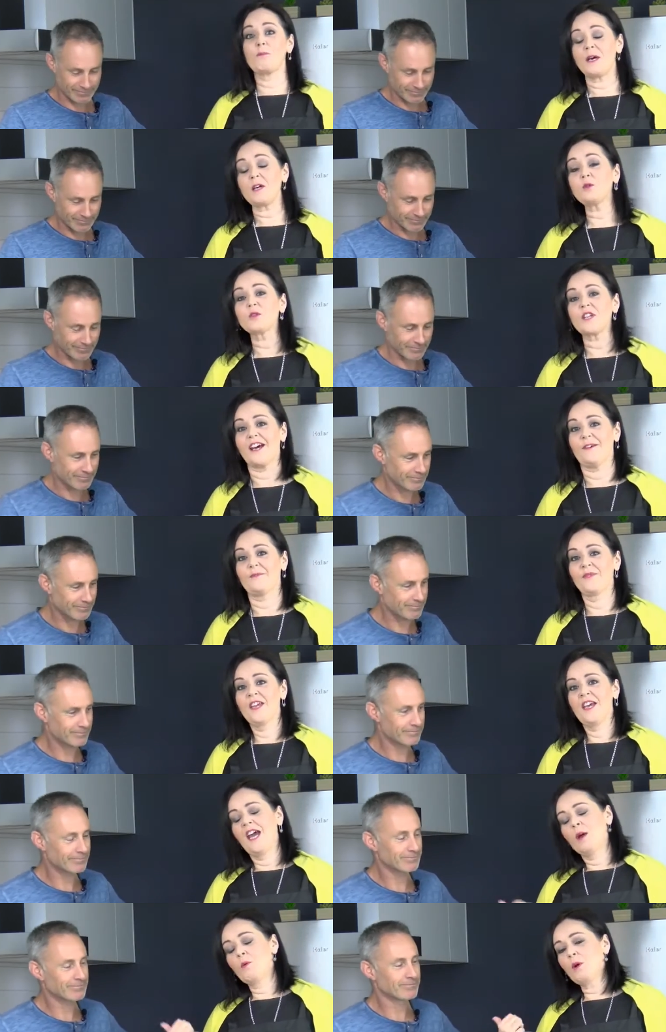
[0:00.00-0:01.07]
Speaker 1: a builder.
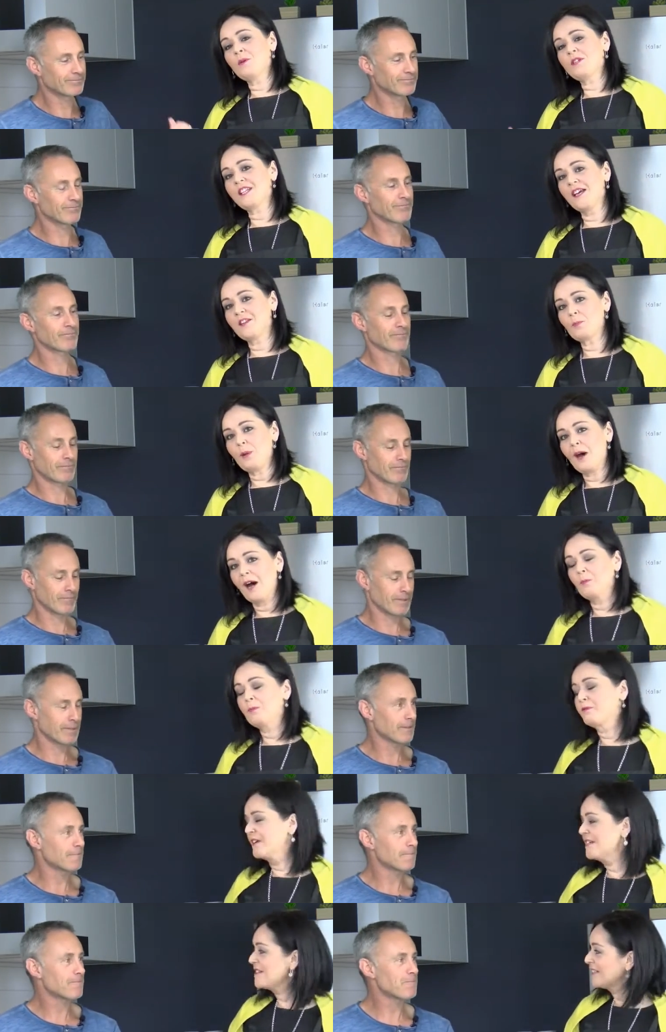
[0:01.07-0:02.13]
And we were down the
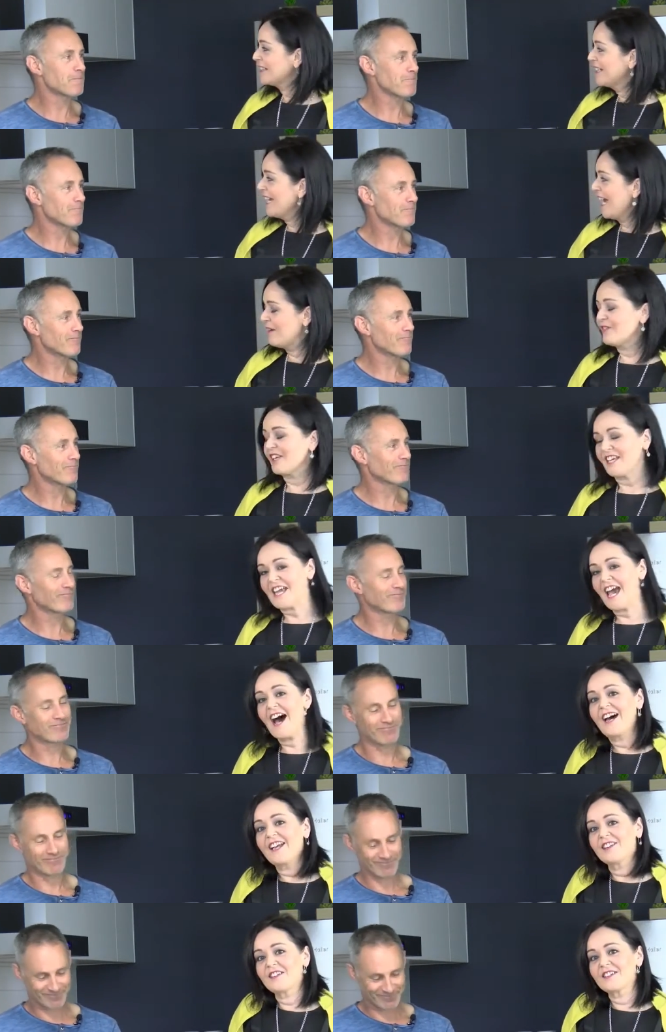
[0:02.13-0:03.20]
pub recently having a
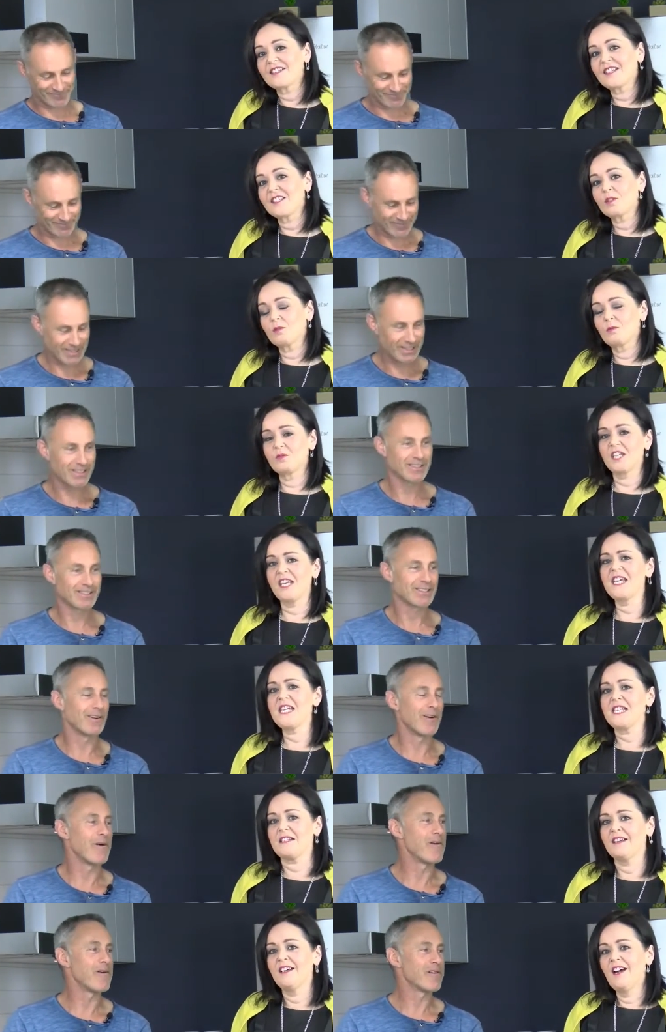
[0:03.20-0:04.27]
yarn, and I said to him,
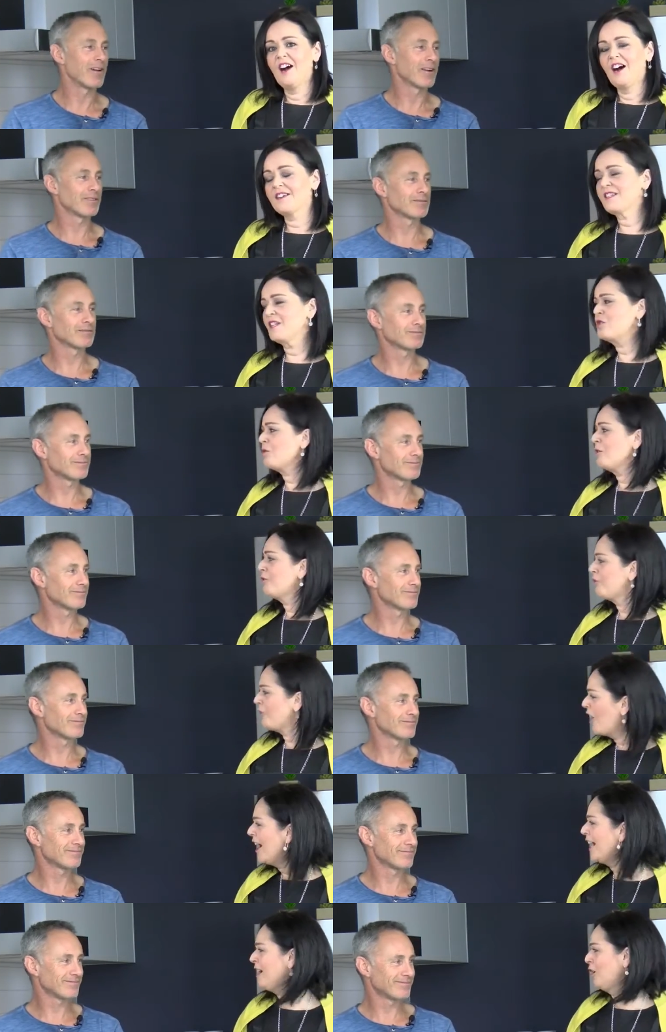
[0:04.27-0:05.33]
Dean, I said, you're a
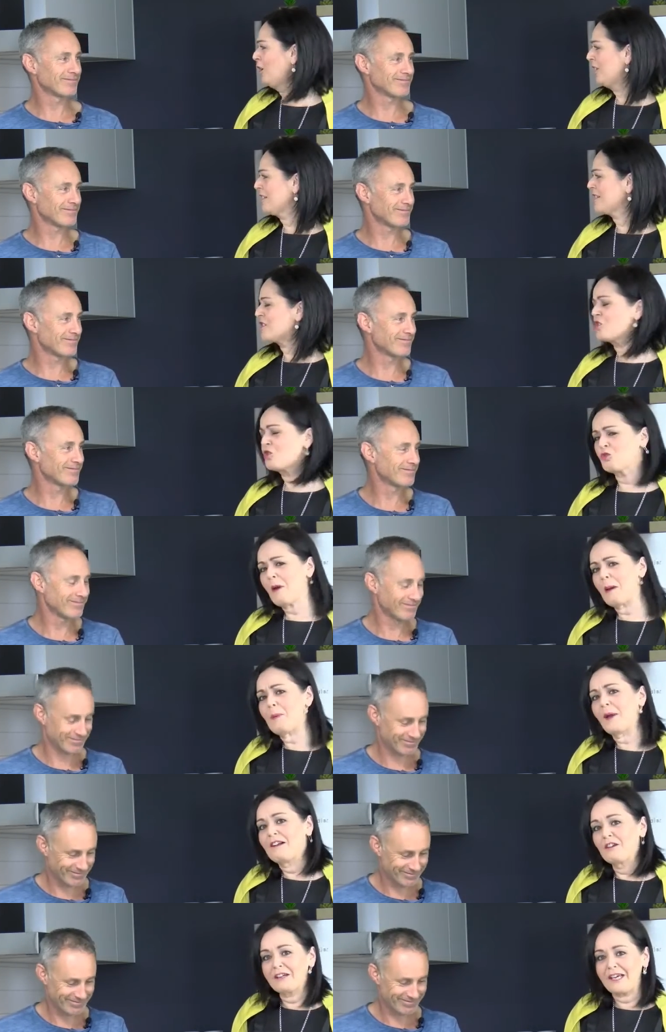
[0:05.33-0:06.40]
fine looking,
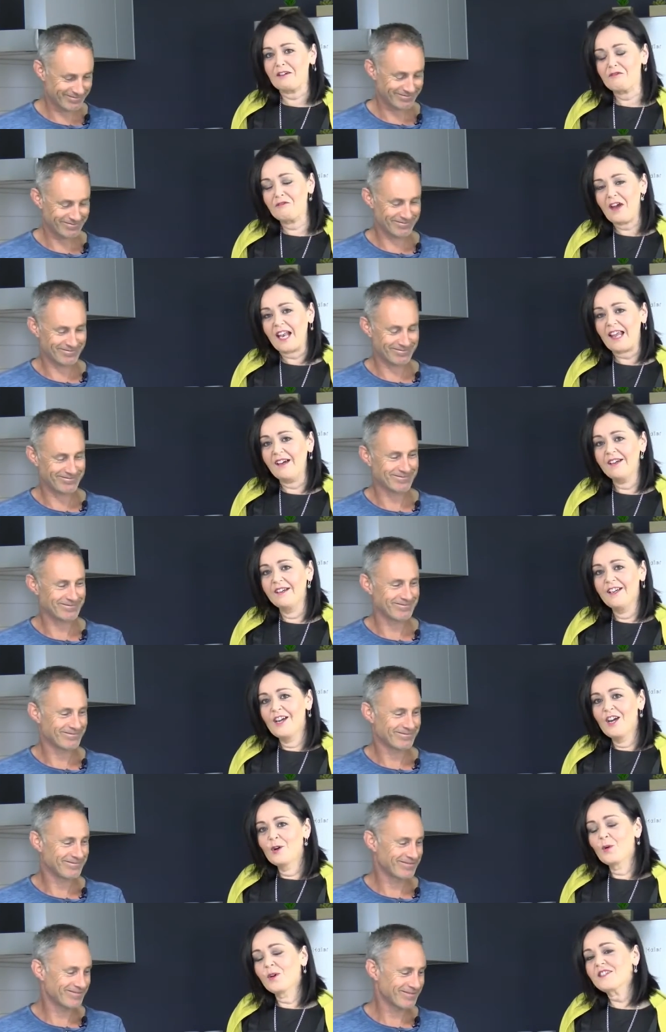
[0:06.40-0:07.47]
strapping looking fella.
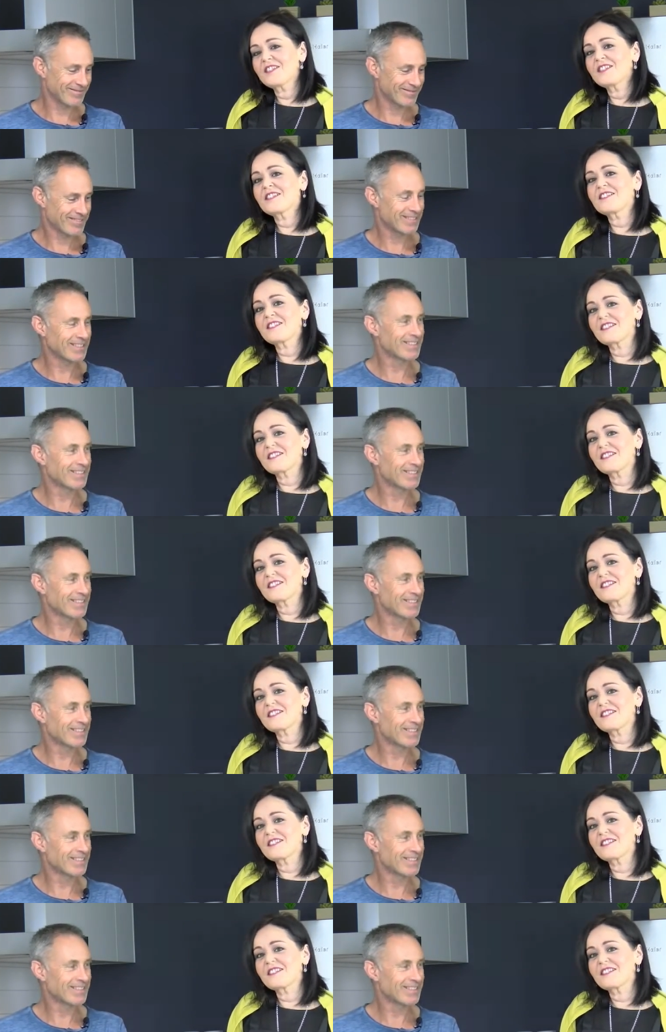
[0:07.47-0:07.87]
What's the